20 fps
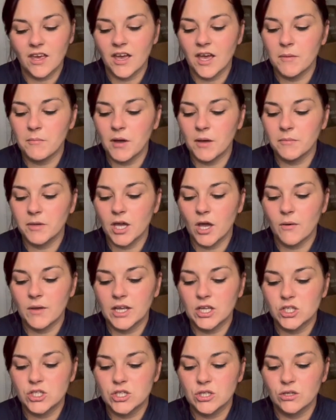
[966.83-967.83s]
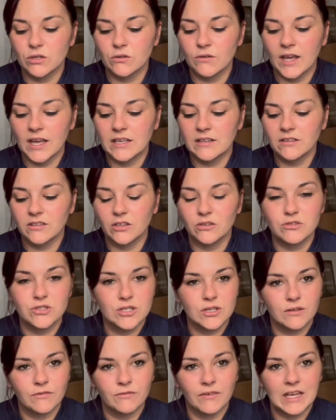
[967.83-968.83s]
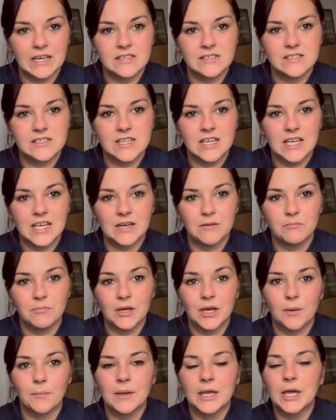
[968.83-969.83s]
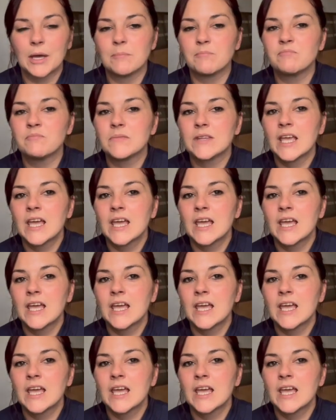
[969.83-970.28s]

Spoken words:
I'm going to a social event in Birmingham.